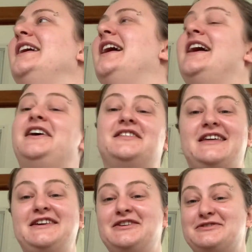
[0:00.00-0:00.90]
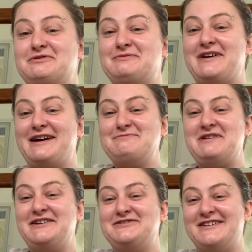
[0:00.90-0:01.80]
Thank you to one of my
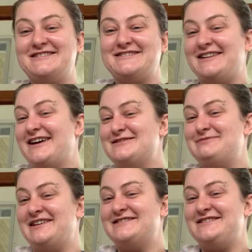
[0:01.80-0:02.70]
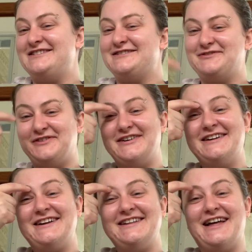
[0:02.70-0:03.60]
patrons slash besties for
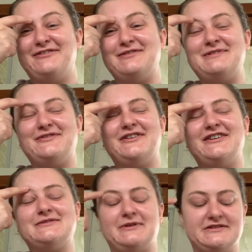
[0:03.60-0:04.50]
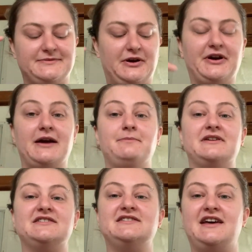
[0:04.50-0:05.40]
getting that for me for Christmas. Okay,
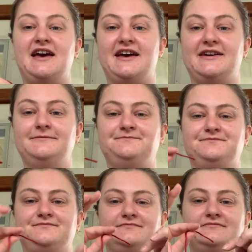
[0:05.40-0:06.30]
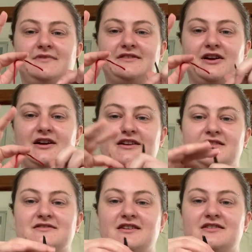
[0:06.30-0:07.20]
but today, sorry, get
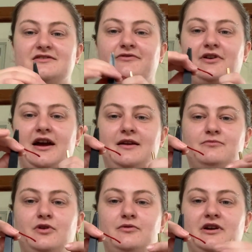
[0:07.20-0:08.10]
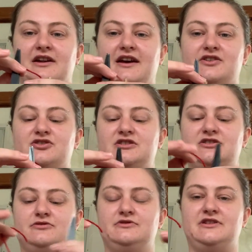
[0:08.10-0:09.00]
this into frame. What we're going to actually
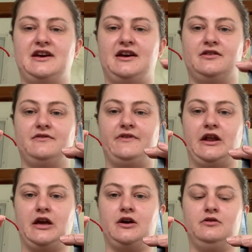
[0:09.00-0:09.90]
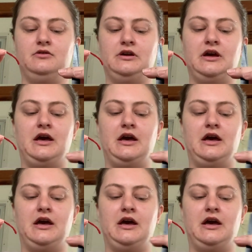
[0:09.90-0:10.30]
do today on the video